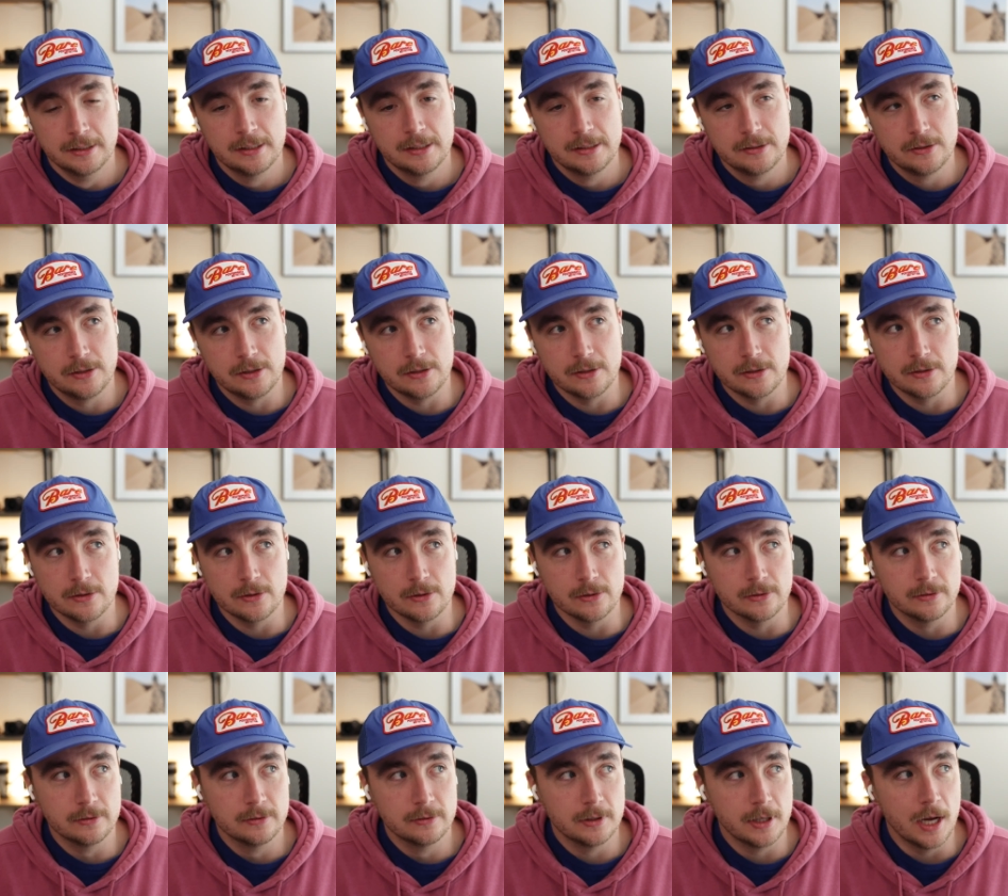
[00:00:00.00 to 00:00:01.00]
to
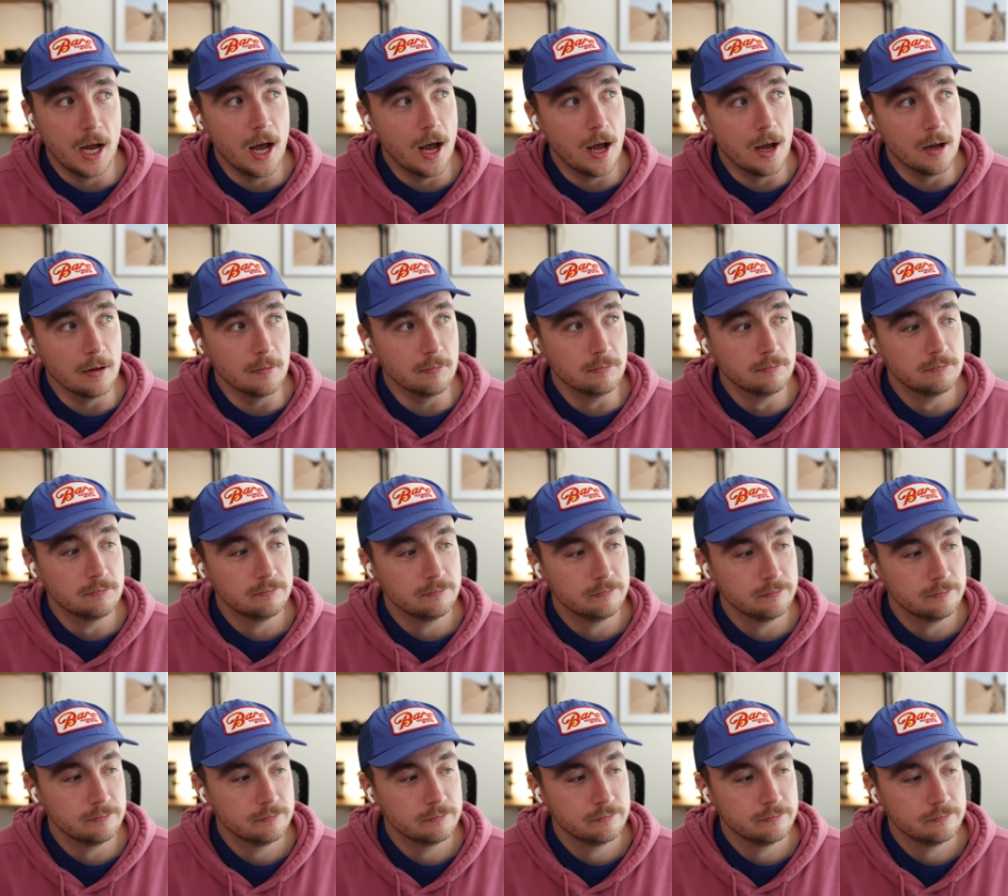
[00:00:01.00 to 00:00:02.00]
um,
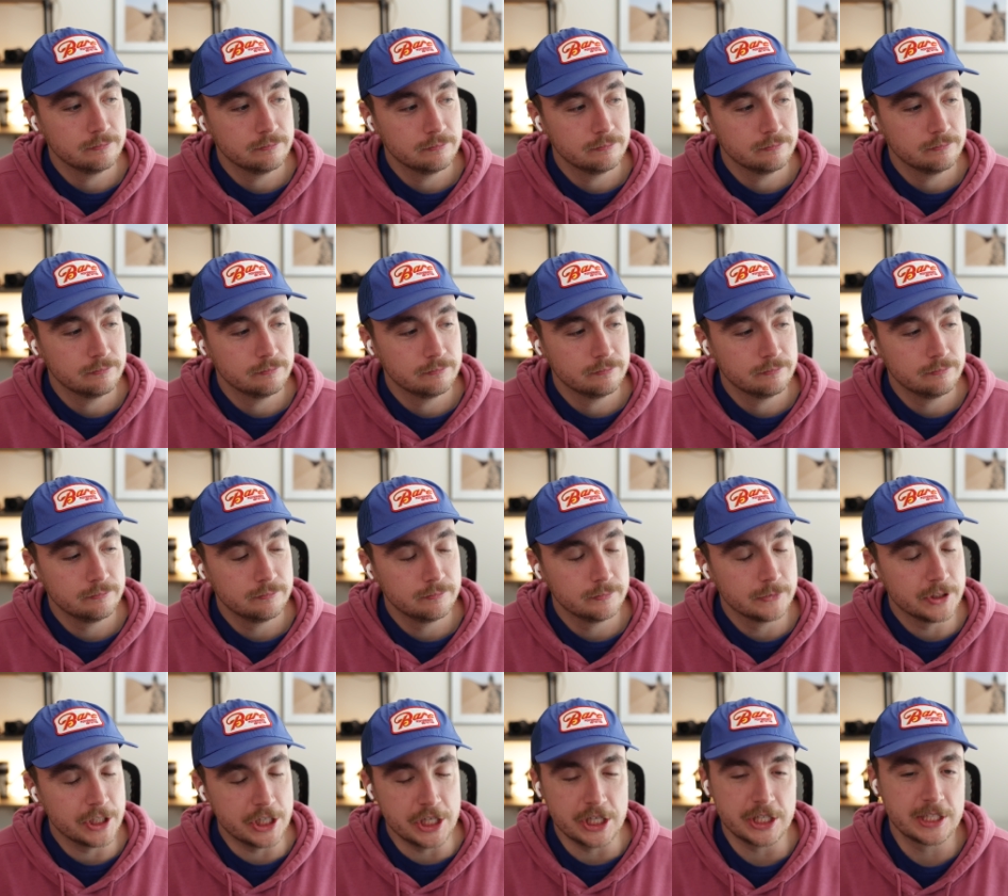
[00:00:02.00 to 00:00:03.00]

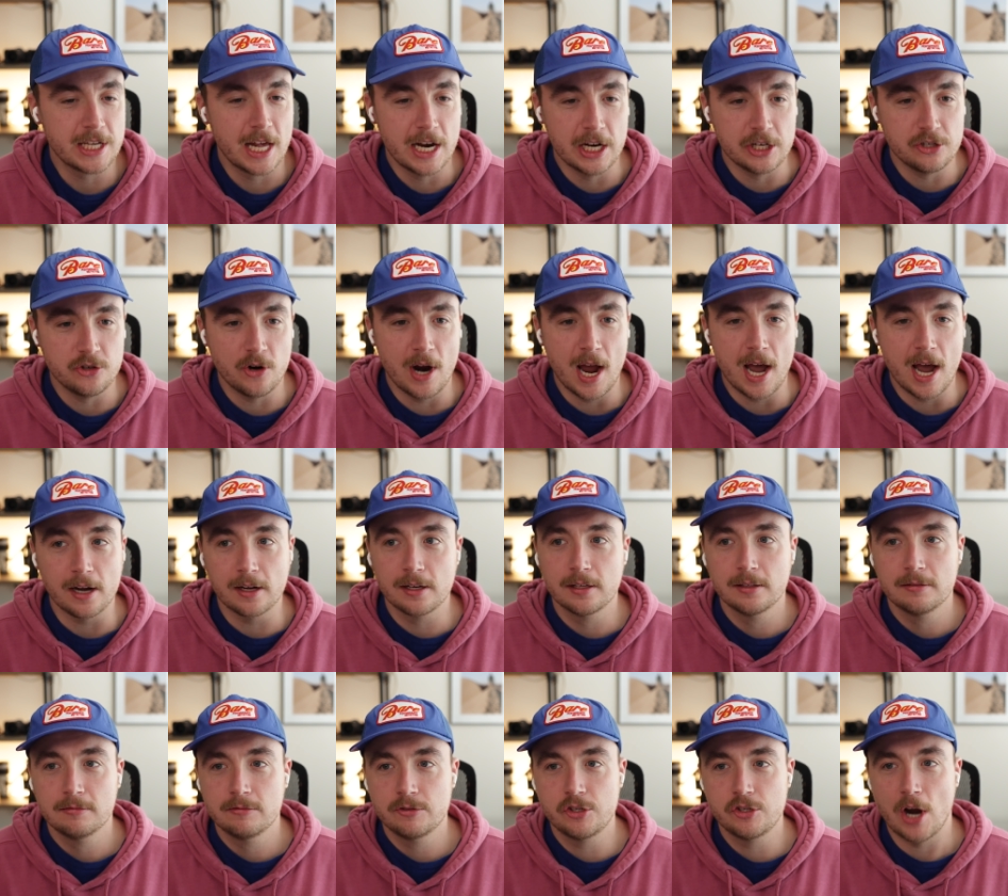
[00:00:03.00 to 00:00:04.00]
to just kind of track
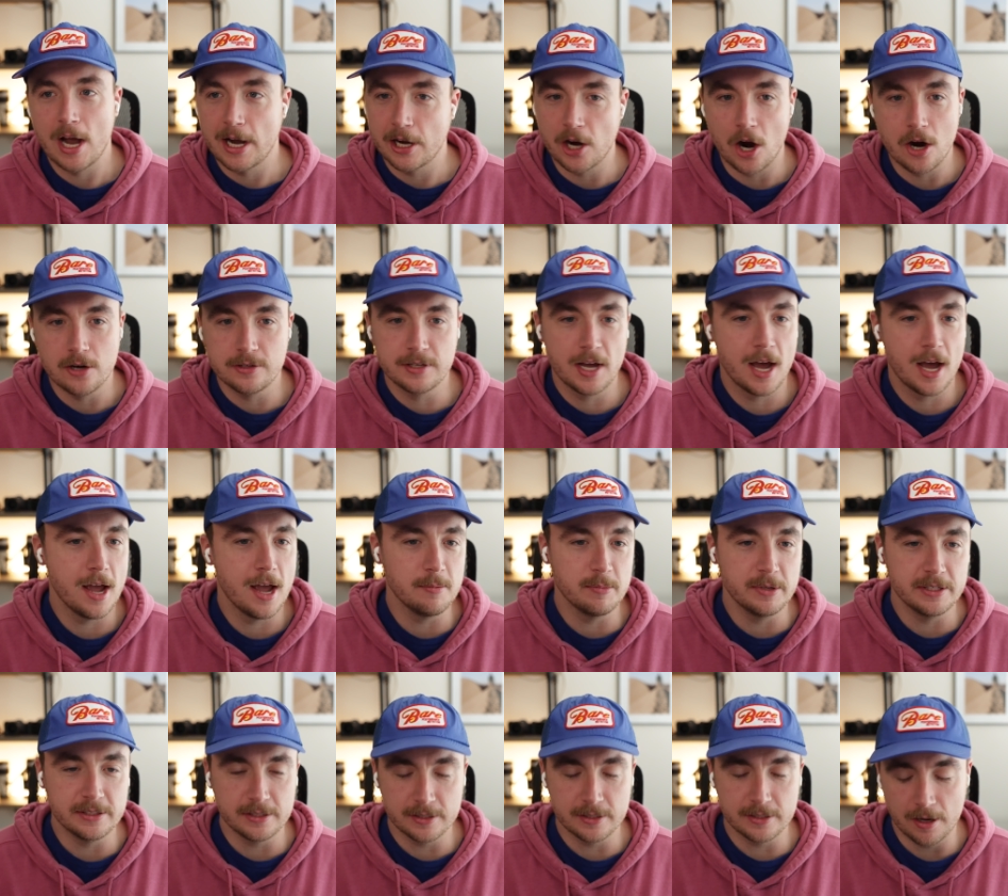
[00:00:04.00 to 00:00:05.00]
track our time
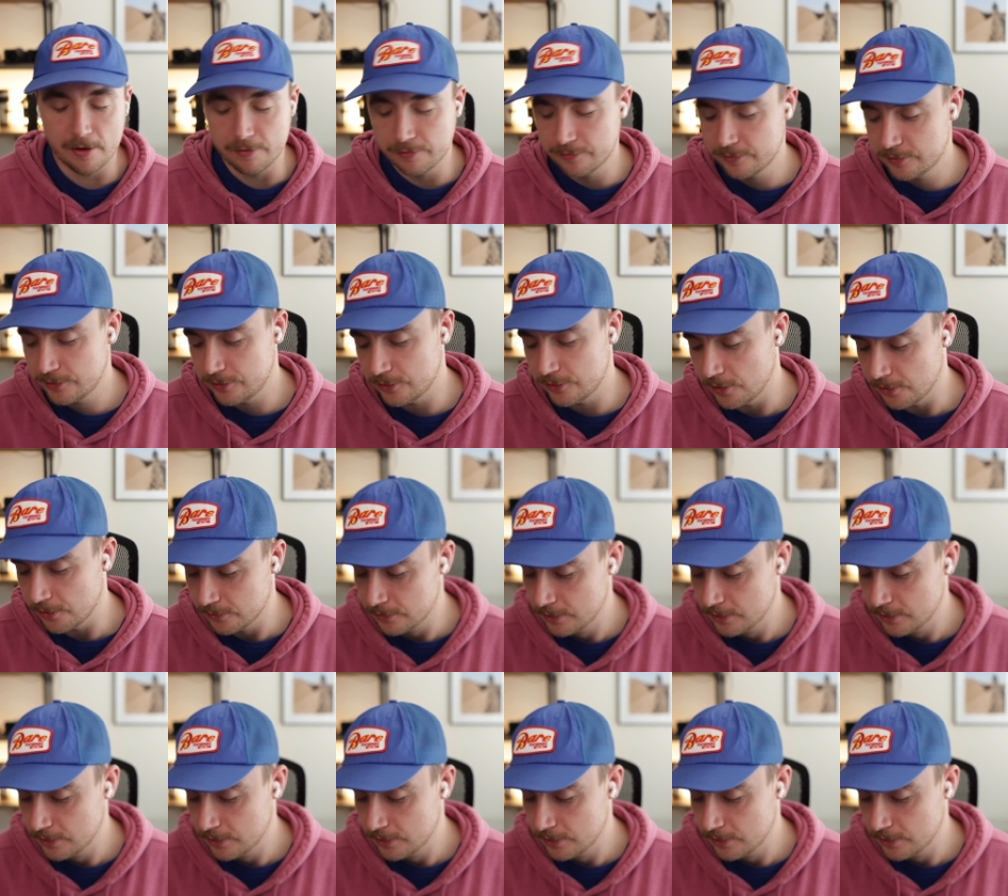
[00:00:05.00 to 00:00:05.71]
and stuff so